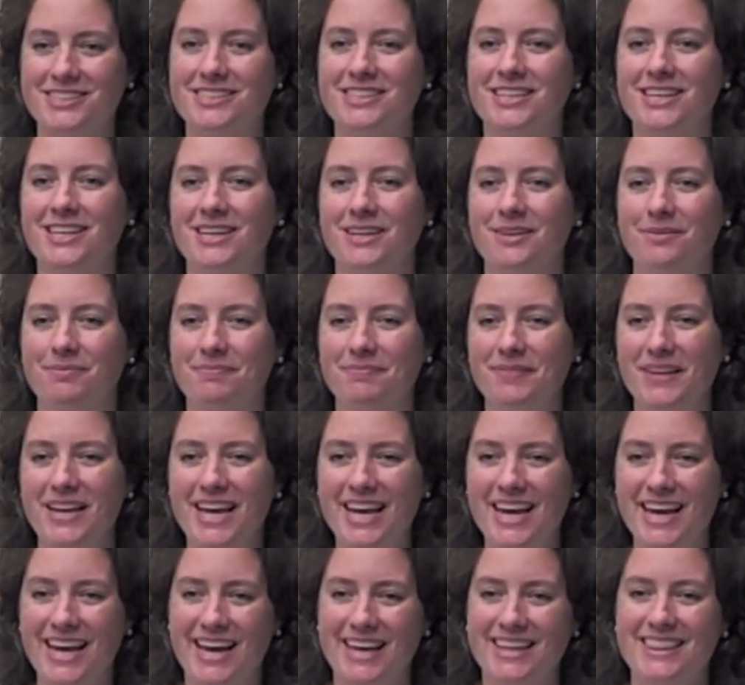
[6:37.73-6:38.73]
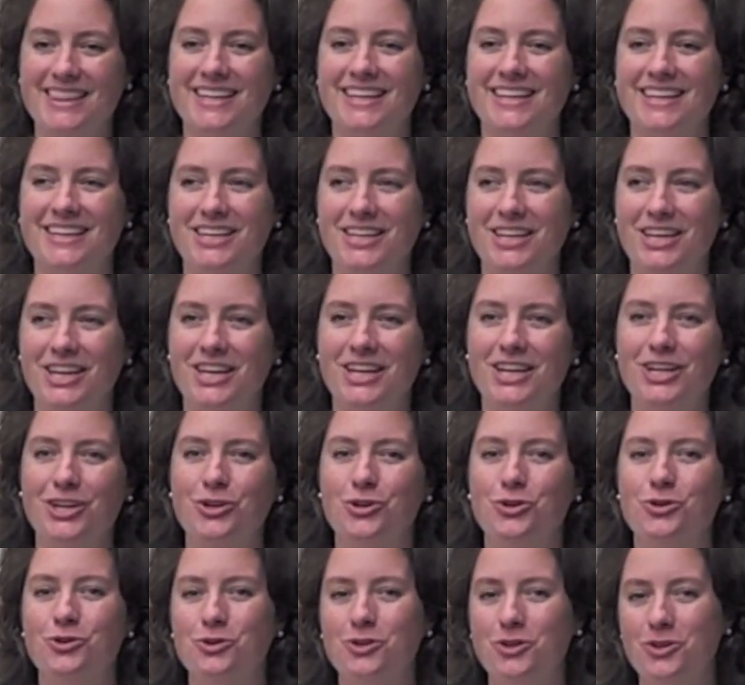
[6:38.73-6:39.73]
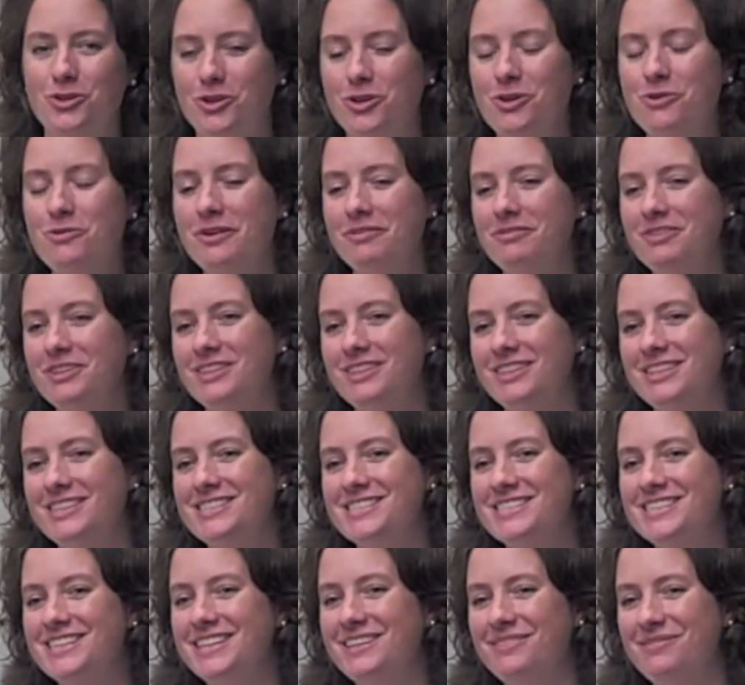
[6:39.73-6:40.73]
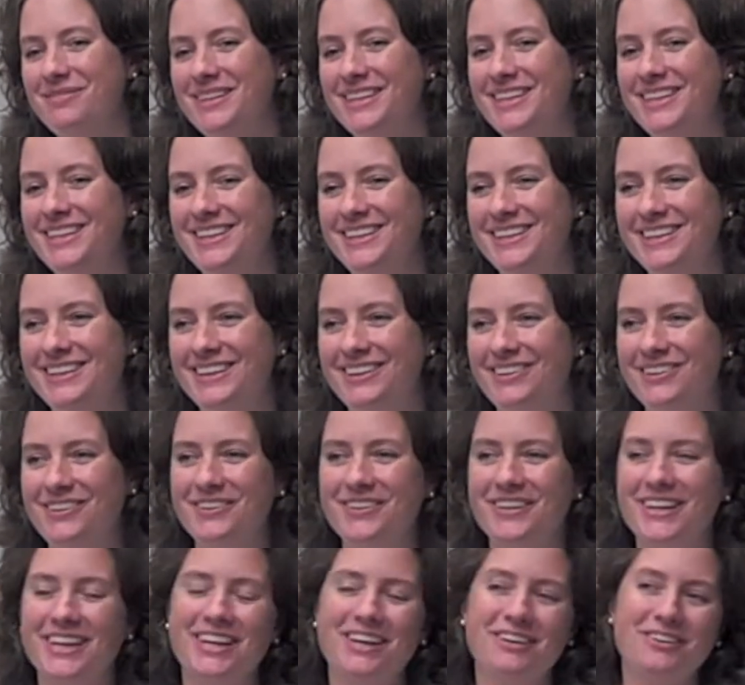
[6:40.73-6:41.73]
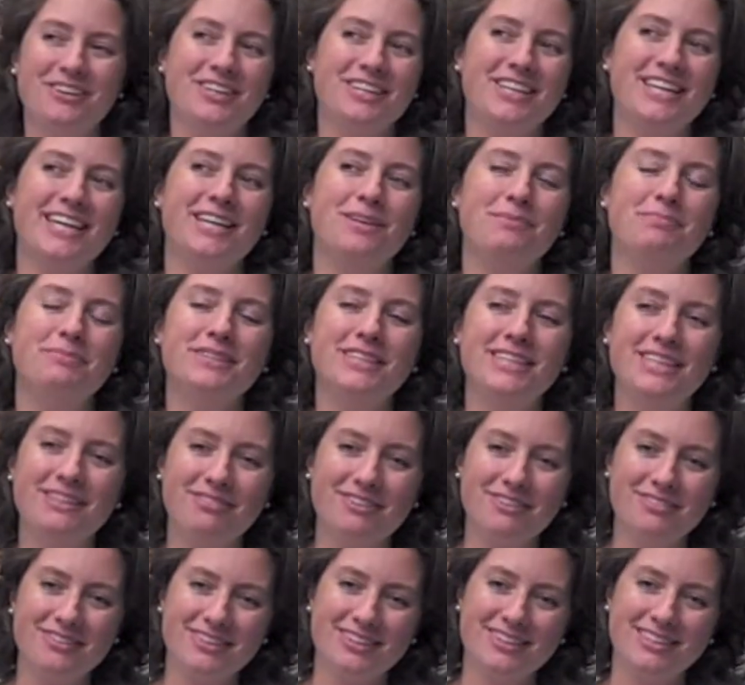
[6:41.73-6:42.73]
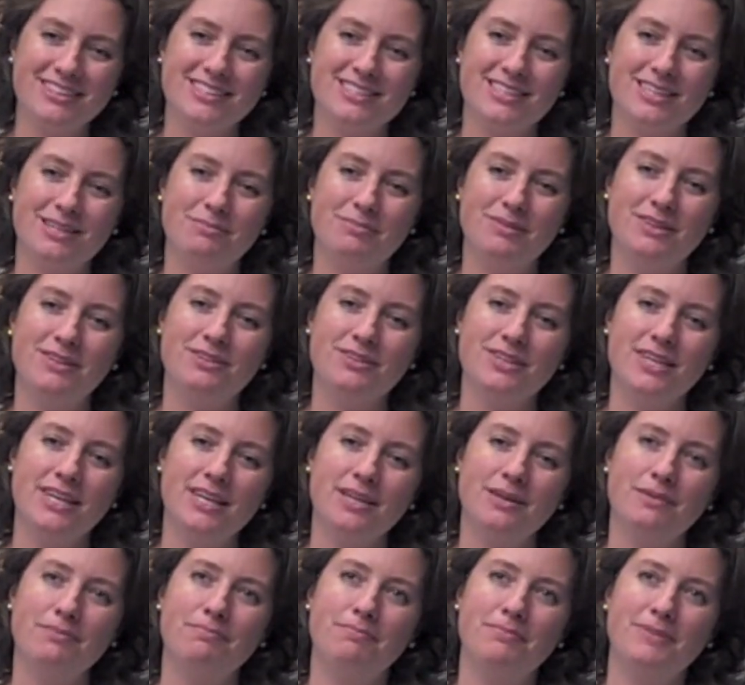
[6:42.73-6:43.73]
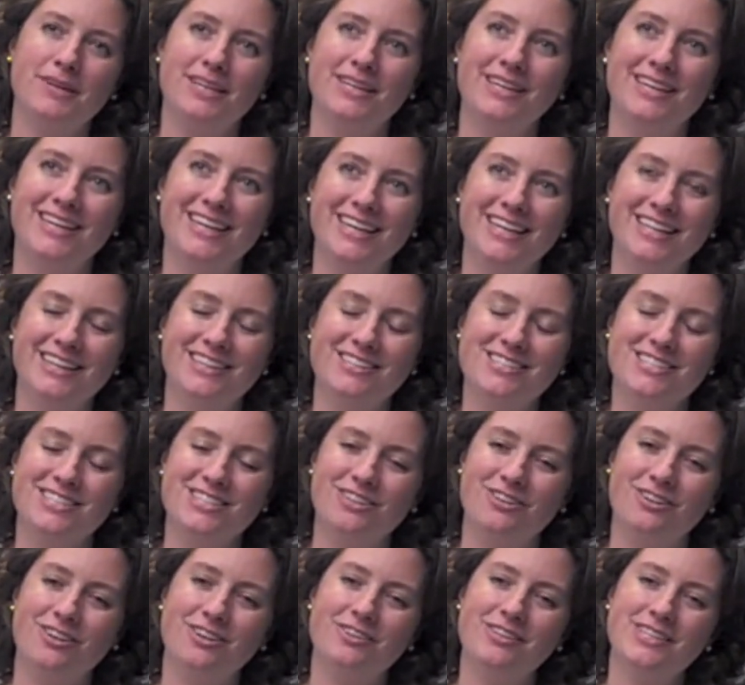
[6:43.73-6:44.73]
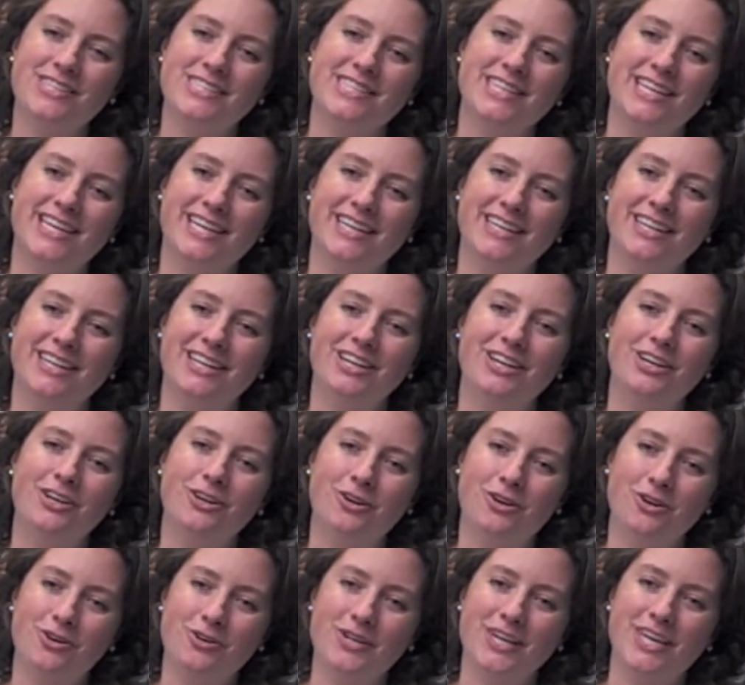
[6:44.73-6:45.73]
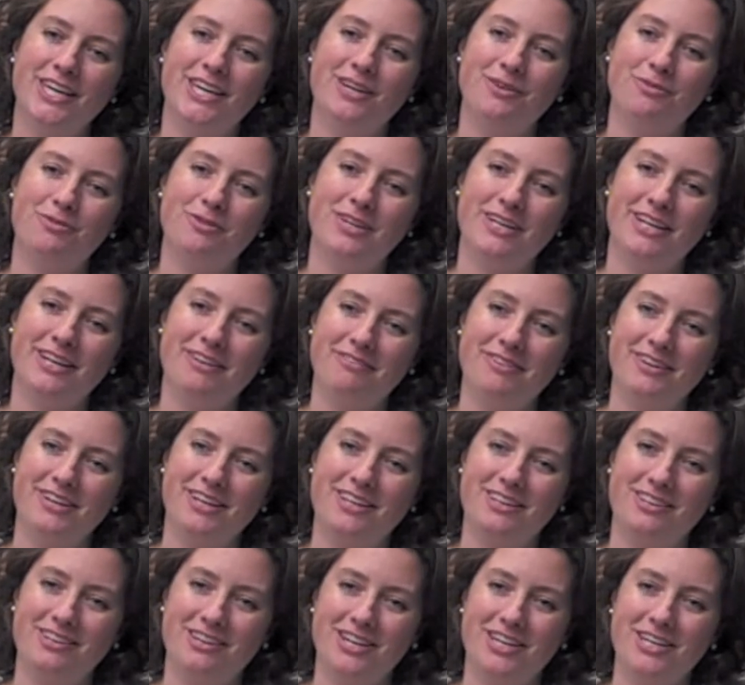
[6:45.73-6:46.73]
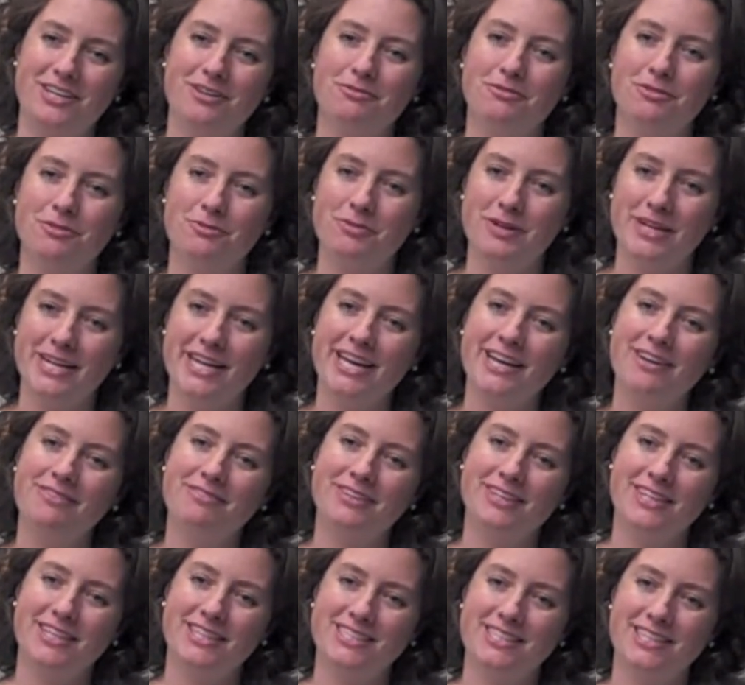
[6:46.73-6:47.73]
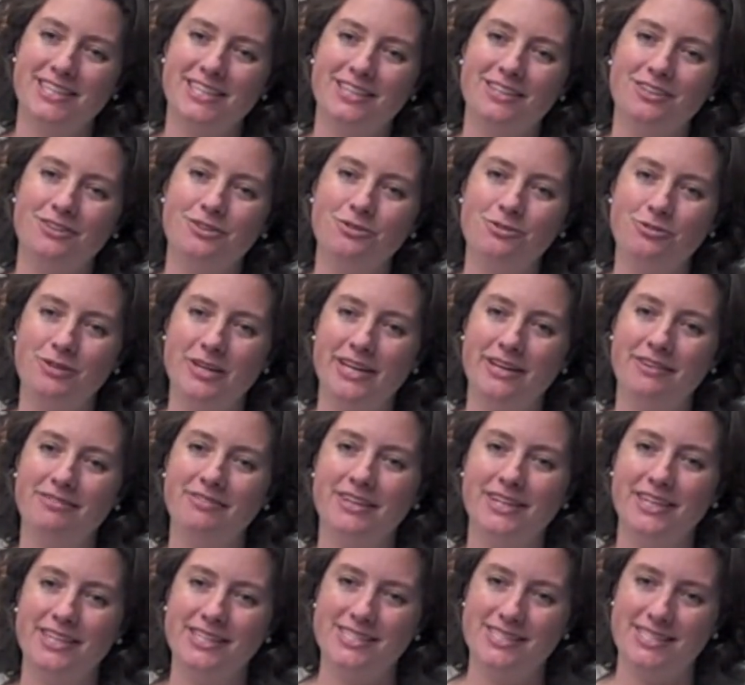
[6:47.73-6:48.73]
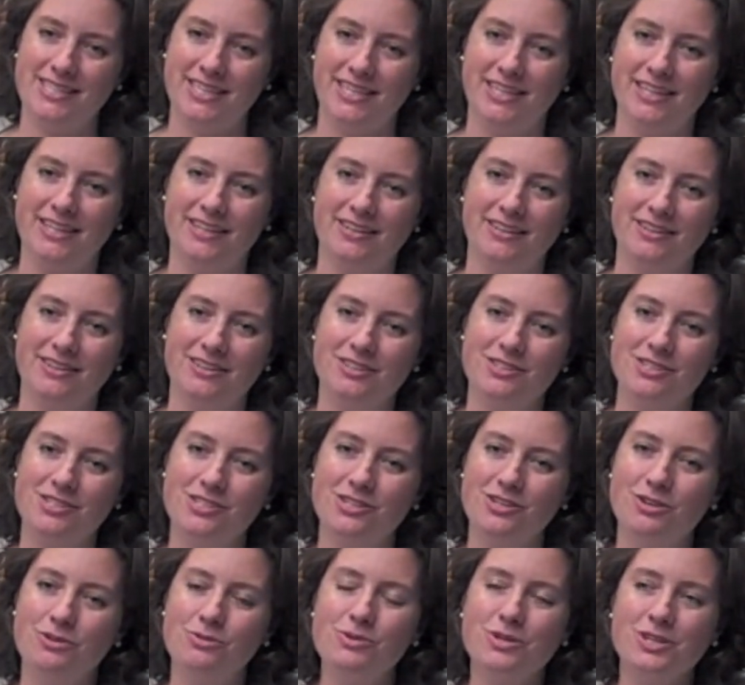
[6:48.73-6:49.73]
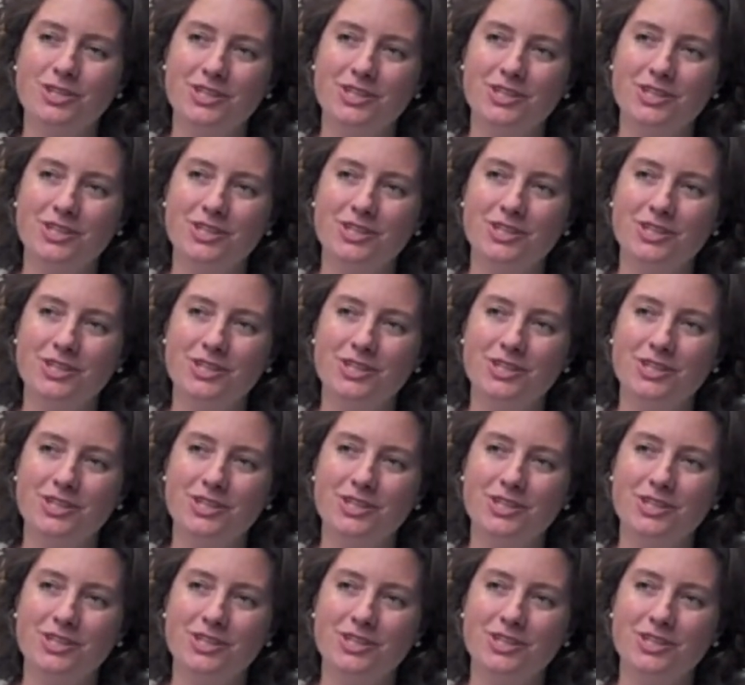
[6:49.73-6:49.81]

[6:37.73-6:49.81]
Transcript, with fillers: I think, you know, you know everything's going to be okay, or you kind of believe everything's going to be okay, but there's still always that, okay, what haven't I thought of, or what haven't I done, who haven't I seen? There's no clear,